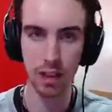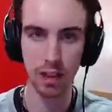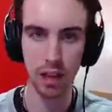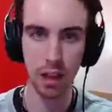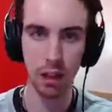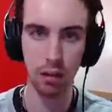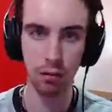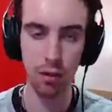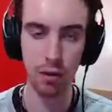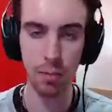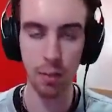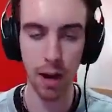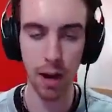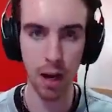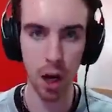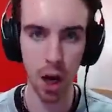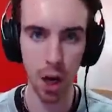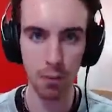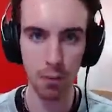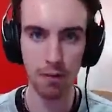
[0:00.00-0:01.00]
3-plate
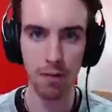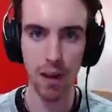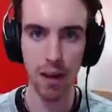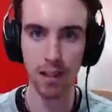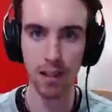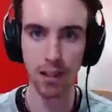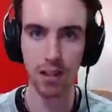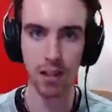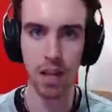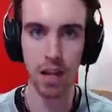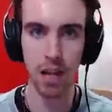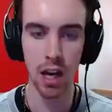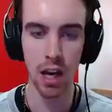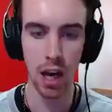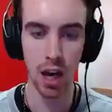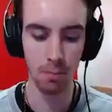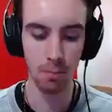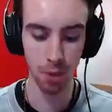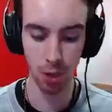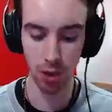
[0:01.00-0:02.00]
armor vests,
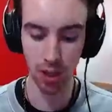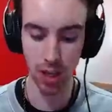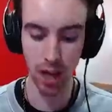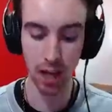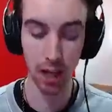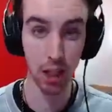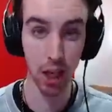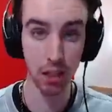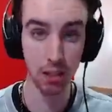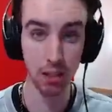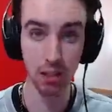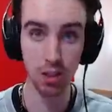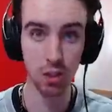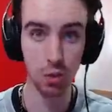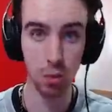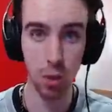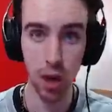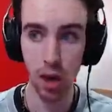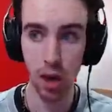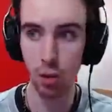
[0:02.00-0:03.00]
you can get guns as
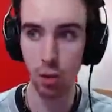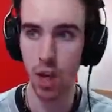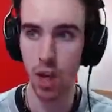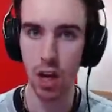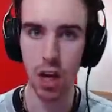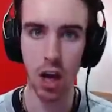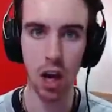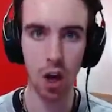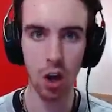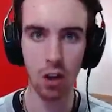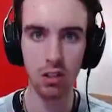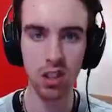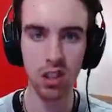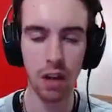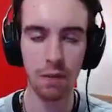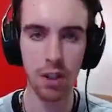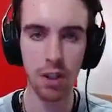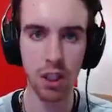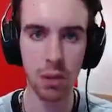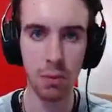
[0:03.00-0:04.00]
well. A lot of
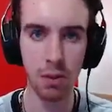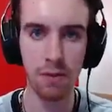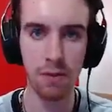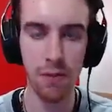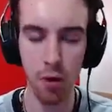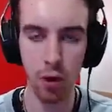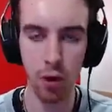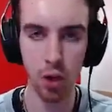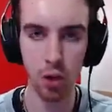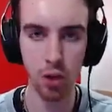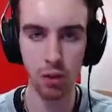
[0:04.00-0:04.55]
stuff that's going to be very useful